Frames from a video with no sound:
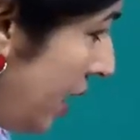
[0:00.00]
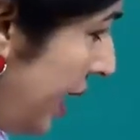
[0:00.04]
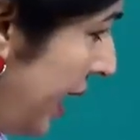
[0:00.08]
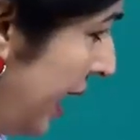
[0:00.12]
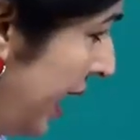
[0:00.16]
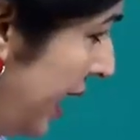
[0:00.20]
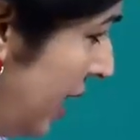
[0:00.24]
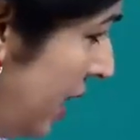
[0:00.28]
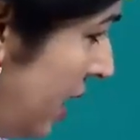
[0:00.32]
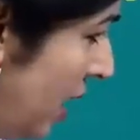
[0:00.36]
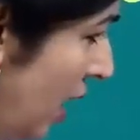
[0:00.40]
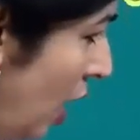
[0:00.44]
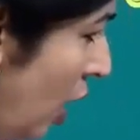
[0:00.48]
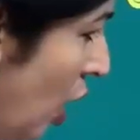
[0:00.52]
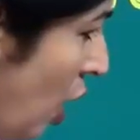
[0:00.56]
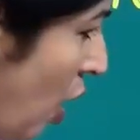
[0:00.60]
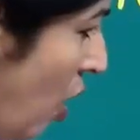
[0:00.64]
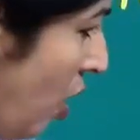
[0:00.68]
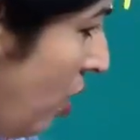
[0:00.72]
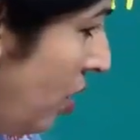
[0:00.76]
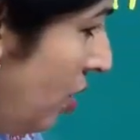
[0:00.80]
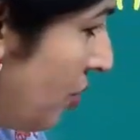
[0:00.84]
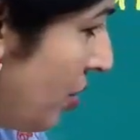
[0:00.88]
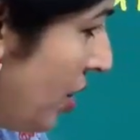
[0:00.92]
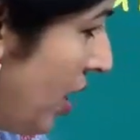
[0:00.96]
in the
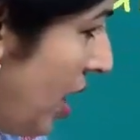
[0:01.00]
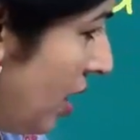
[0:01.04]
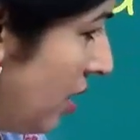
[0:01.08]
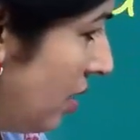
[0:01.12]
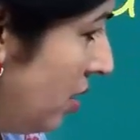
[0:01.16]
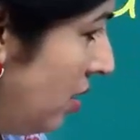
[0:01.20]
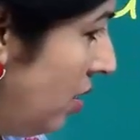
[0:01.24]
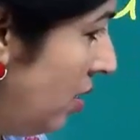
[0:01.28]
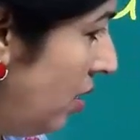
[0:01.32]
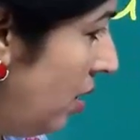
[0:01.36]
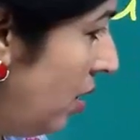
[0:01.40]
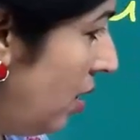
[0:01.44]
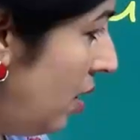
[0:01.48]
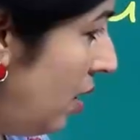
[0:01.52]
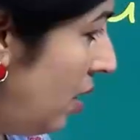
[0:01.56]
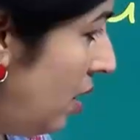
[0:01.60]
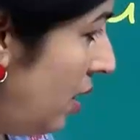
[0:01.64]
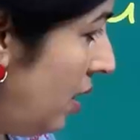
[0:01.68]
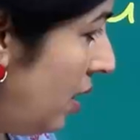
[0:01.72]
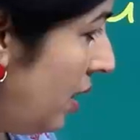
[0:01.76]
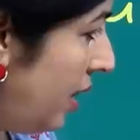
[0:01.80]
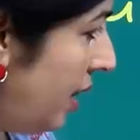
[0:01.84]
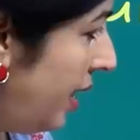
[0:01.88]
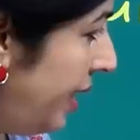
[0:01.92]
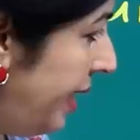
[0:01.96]
long run,
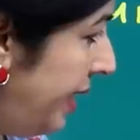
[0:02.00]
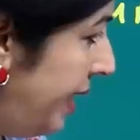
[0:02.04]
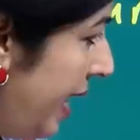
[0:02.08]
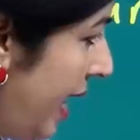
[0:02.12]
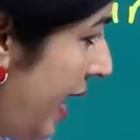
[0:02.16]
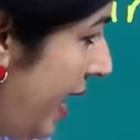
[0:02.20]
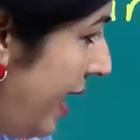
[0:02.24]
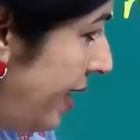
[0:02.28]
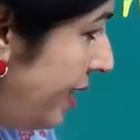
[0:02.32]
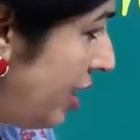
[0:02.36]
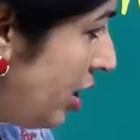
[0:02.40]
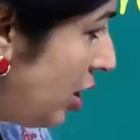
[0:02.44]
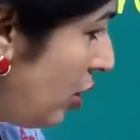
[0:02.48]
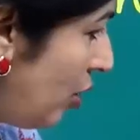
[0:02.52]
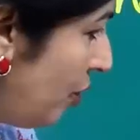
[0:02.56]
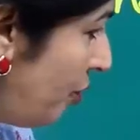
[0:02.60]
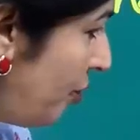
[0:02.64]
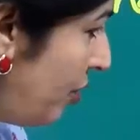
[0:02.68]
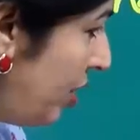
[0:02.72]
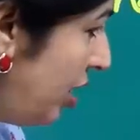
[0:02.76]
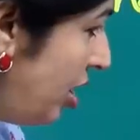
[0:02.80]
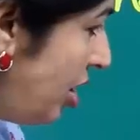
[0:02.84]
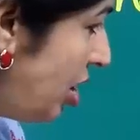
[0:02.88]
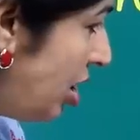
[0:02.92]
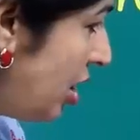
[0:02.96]
the dash
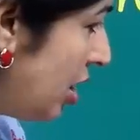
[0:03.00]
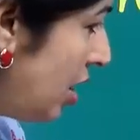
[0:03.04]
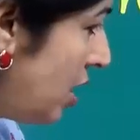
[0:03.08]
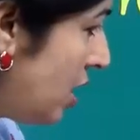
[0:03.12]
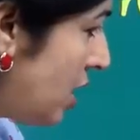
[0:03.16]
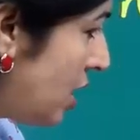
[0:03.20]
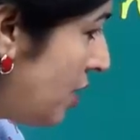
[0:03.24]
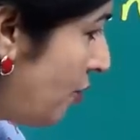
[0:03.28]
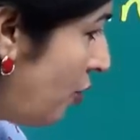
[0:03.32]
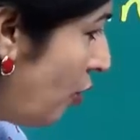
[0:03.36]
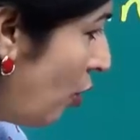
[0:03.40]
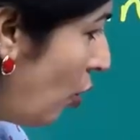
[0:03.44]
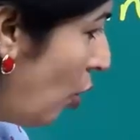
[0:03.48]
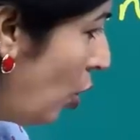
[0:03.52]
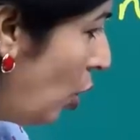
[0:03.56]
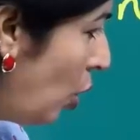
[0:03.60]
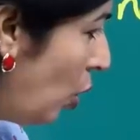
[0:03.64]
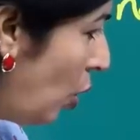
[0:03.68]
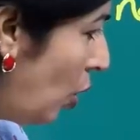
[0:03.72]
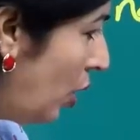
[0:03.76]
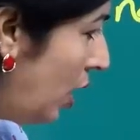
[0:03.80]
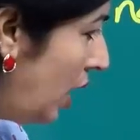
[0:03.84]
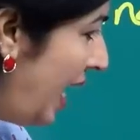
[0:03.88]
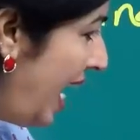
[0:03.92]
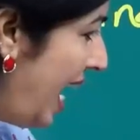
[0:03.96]
officials
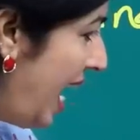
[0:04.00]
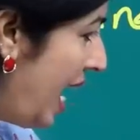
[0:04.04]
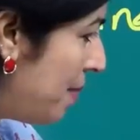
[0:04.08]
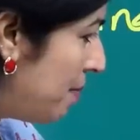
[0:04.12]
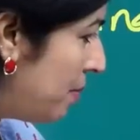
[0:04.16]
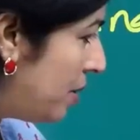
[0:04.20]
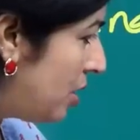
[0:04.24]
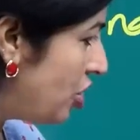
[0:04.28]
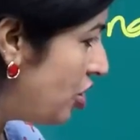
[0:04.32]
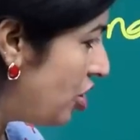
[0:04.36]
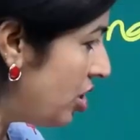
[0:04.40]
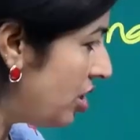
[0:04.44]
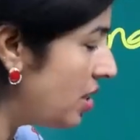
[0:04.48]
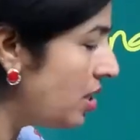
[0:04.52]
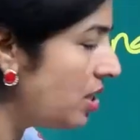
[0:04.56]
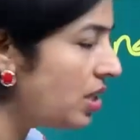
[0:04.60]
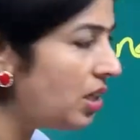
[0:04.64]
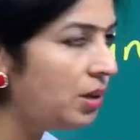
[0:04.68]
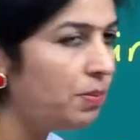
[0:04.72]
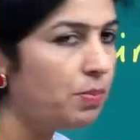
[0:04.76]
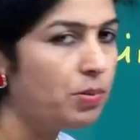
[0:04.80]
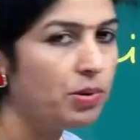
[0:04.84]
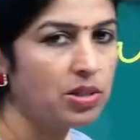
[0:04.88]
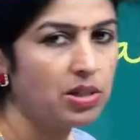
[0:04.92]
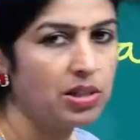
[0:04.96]
followed
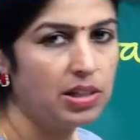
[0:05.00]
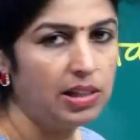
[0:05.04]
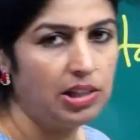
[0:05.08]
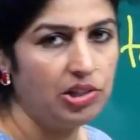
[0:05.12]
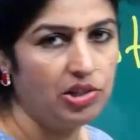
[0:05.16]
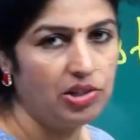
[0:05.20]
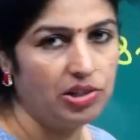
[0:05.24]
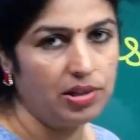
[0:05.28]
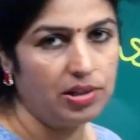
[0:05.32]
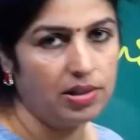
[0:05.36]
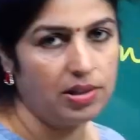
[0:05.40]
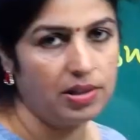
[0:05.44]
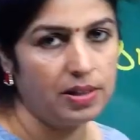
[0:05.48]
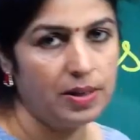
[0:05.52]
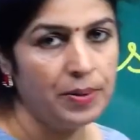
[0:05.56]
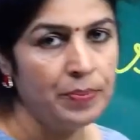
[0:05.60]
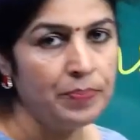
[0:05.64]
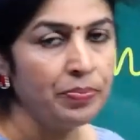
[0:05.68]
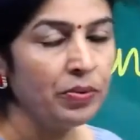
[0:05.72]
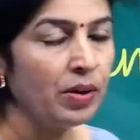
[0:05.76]
emergency procedures.